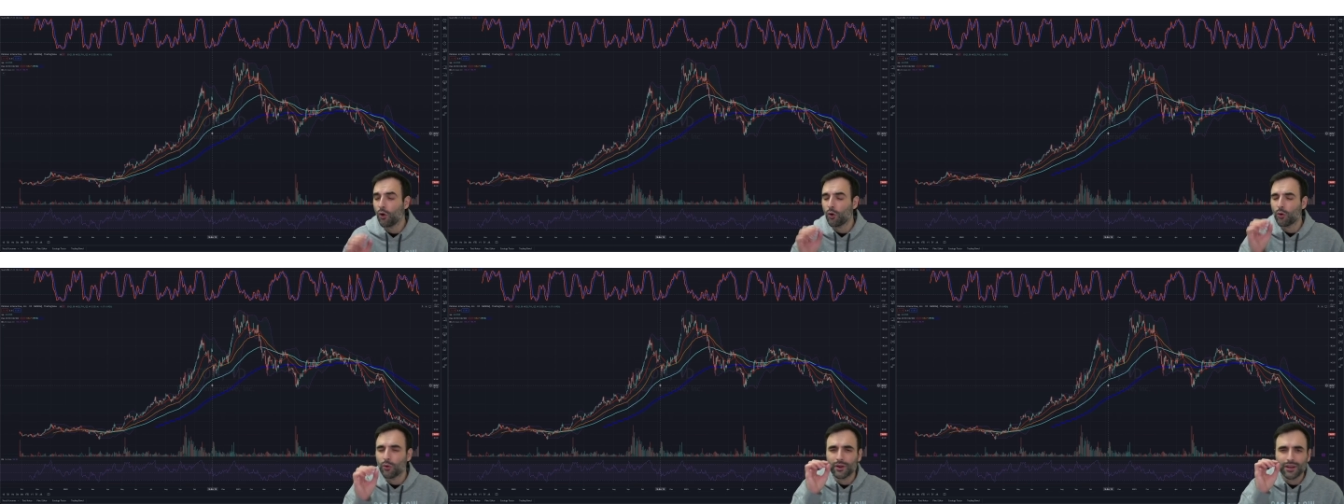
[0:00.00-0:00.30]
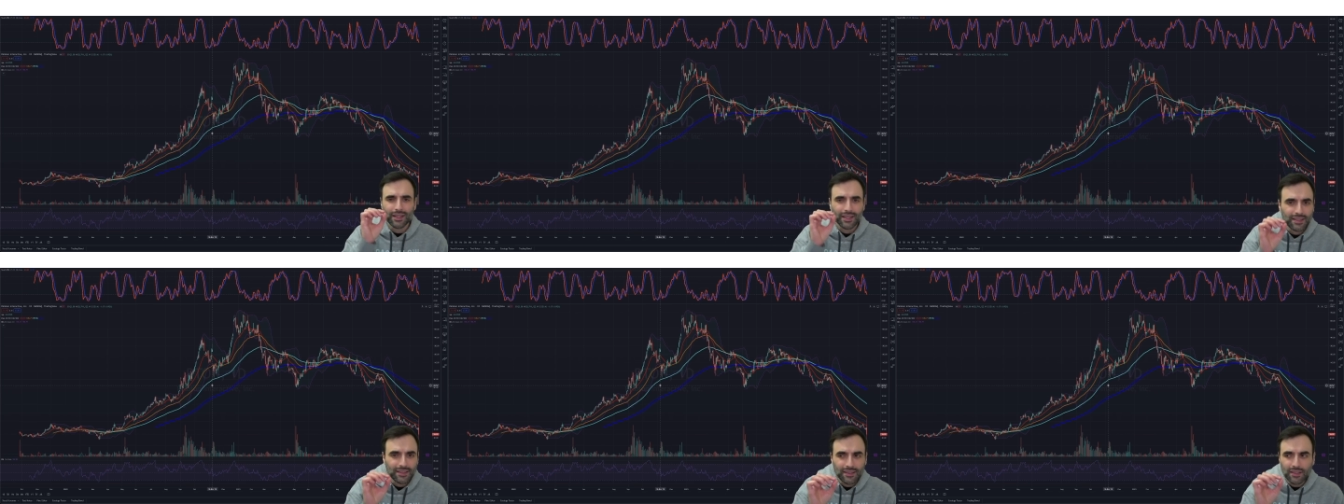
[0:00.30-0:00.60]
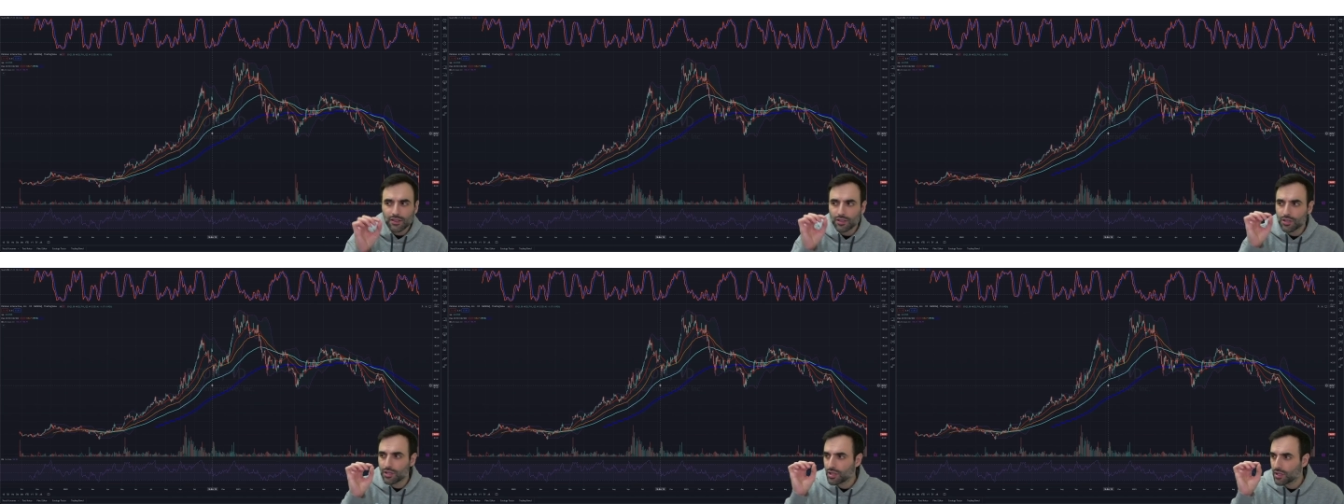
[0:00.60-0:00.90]
or
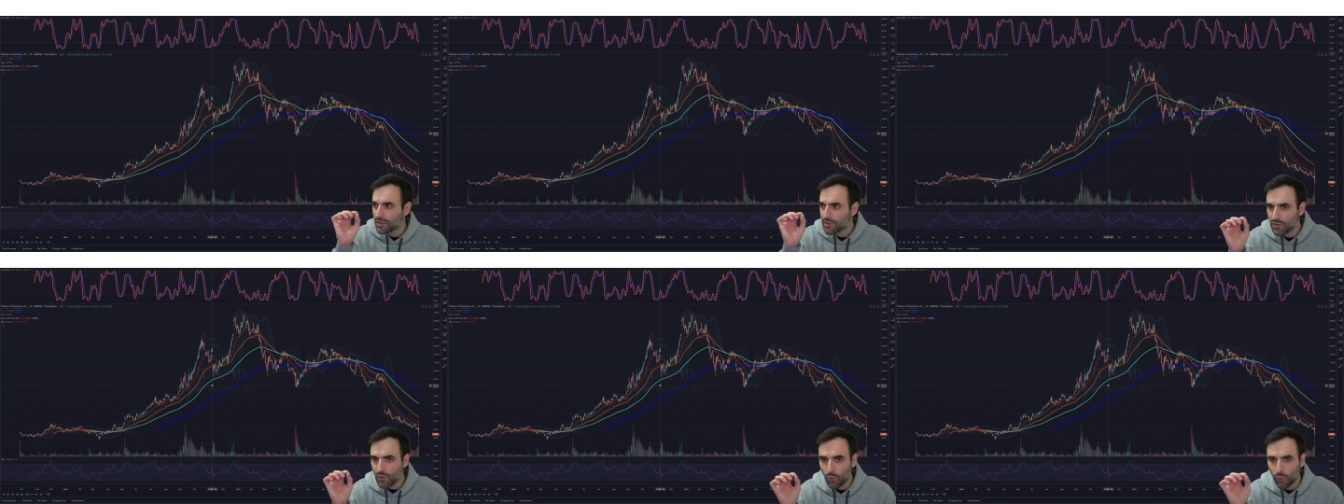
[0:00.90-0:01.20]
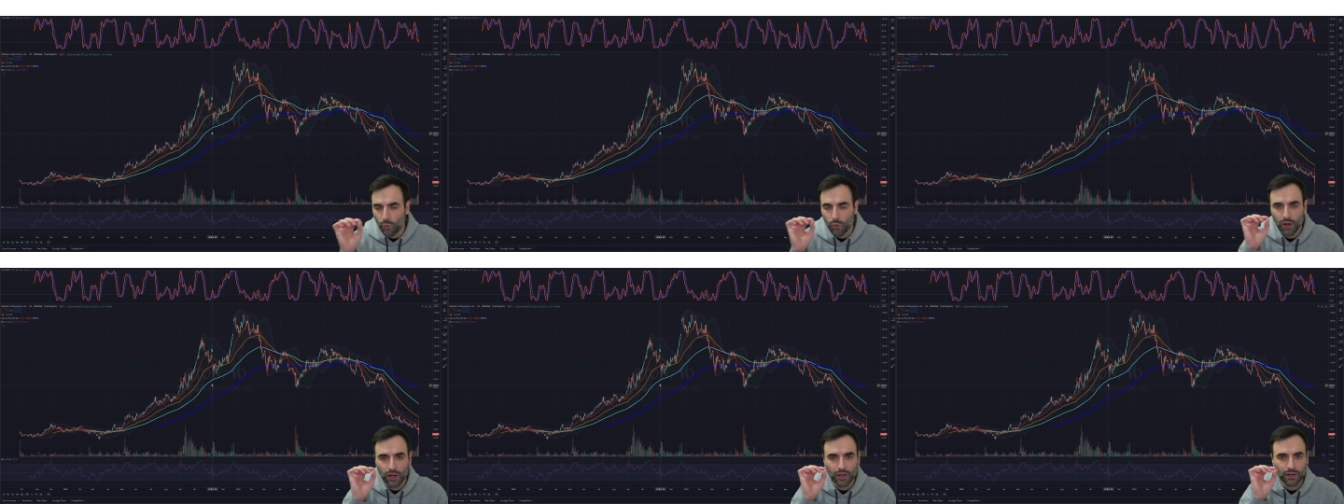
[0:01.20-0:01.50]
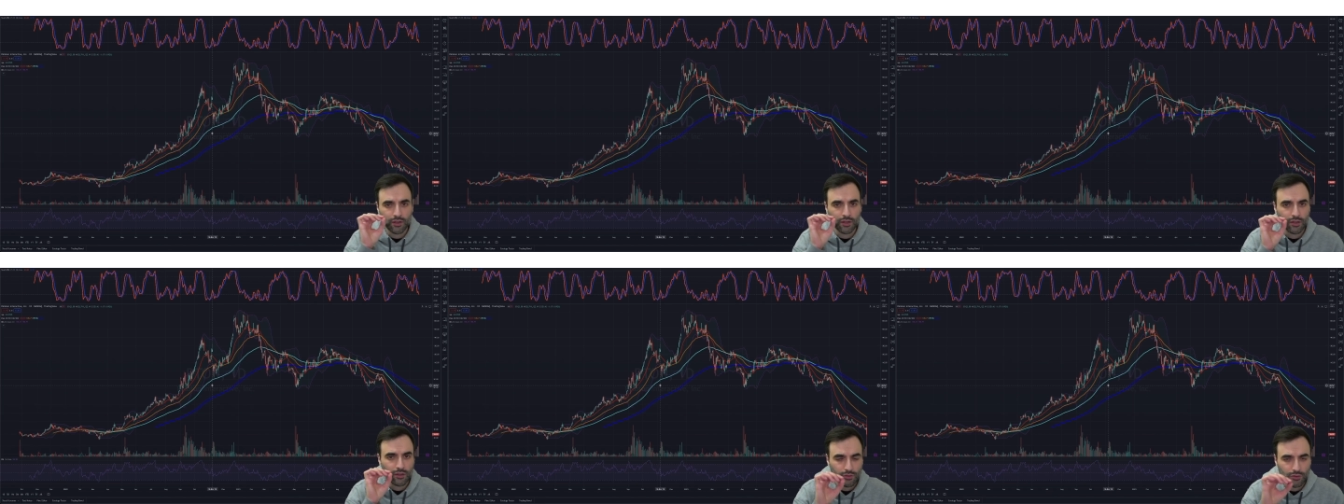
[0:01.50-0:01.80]
is it just
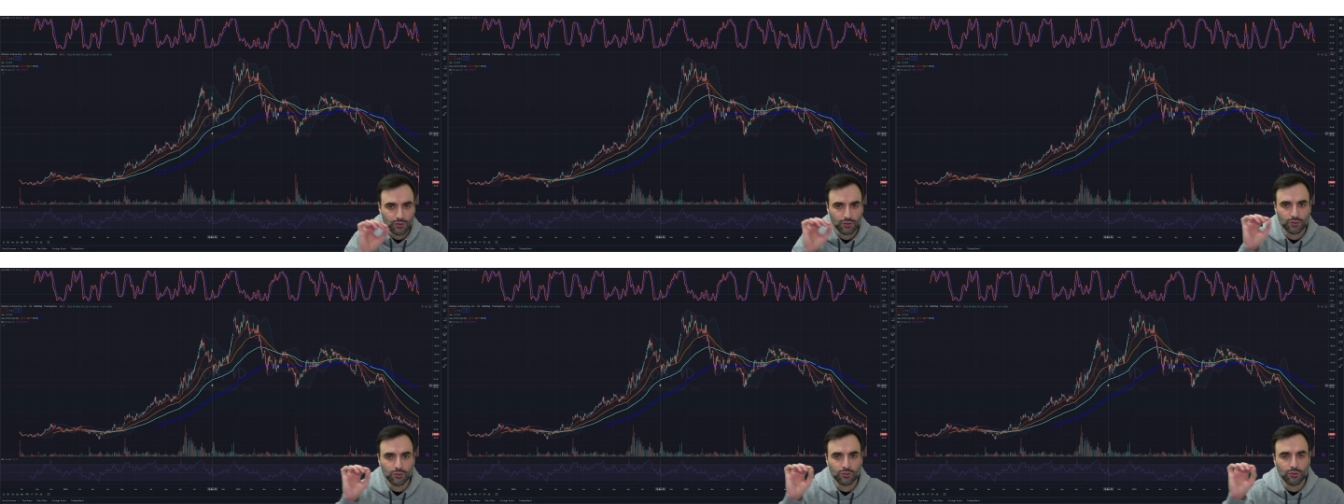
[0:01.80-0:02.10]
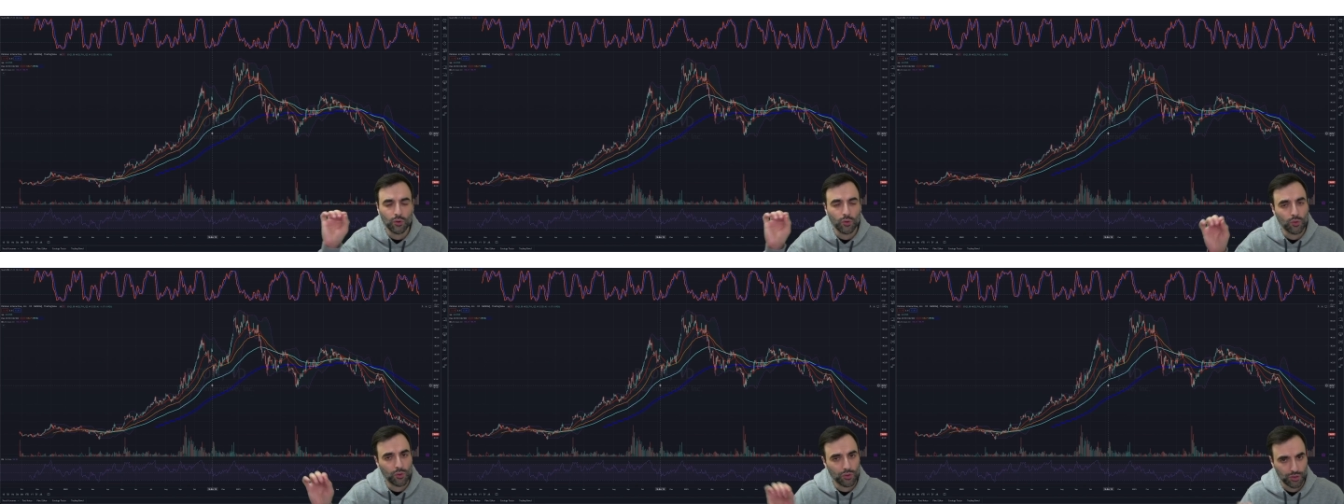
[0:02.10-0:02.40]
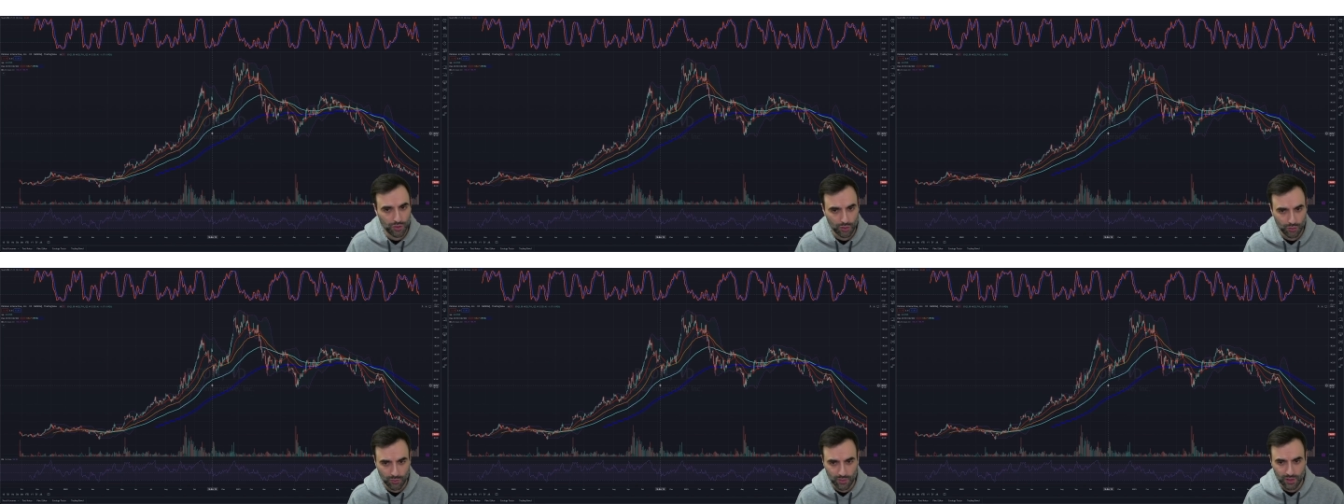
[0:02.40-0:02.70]
one, two, or
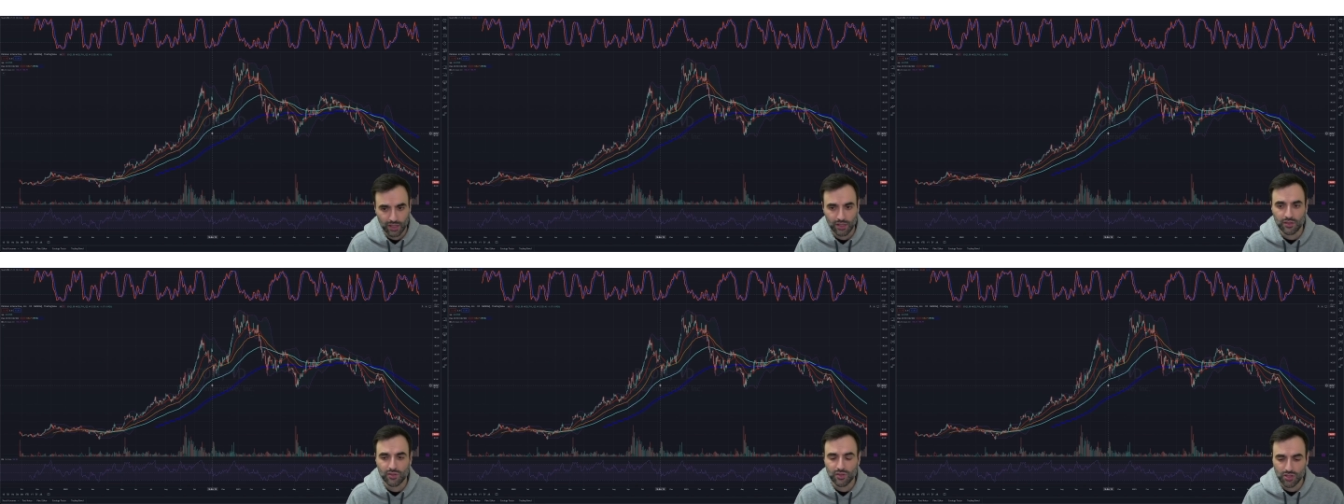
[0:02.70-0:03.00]
three